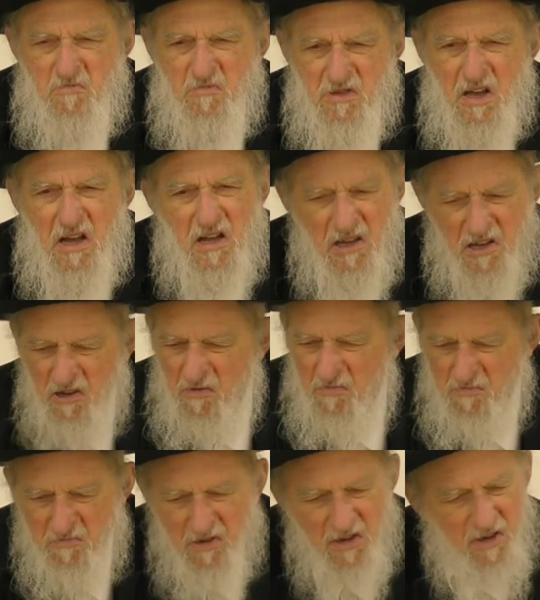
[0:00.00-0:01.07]
They
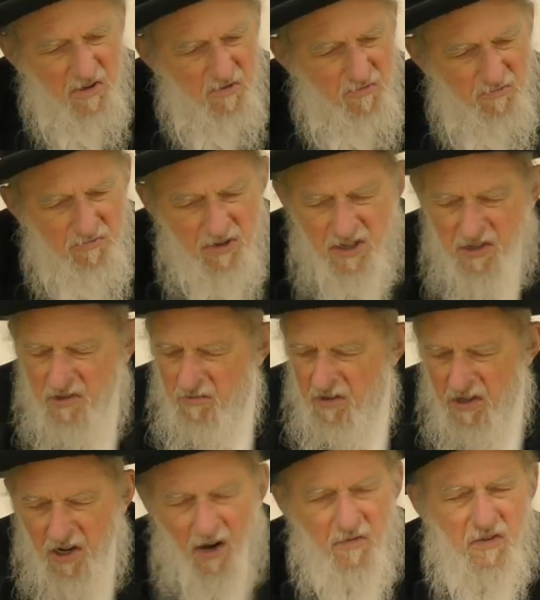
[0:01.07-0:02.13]

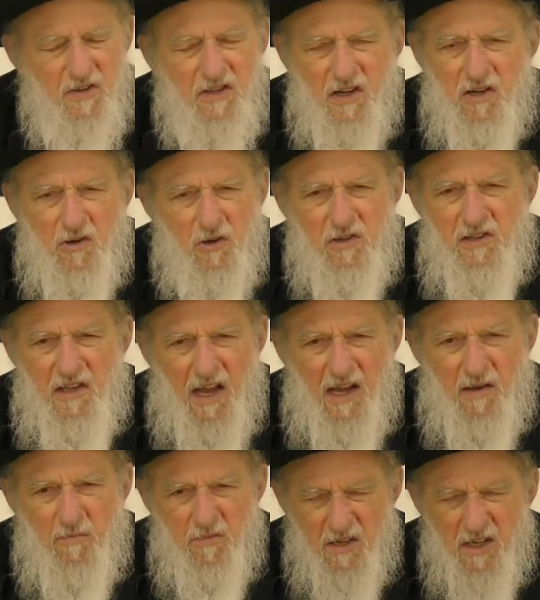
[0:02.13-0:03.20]
recovered their good
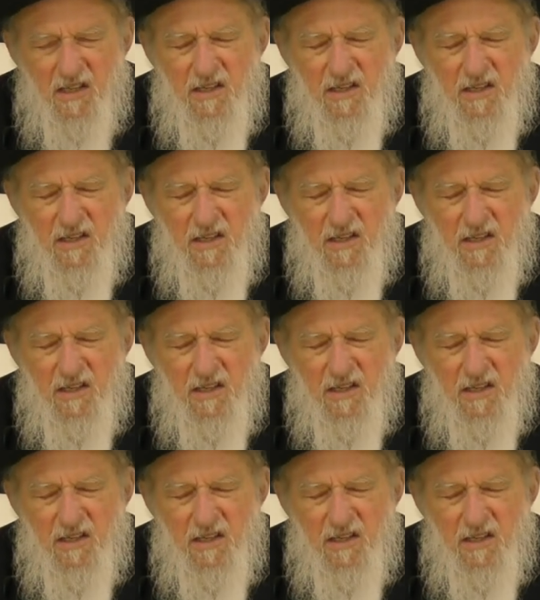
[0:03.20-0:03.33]
name.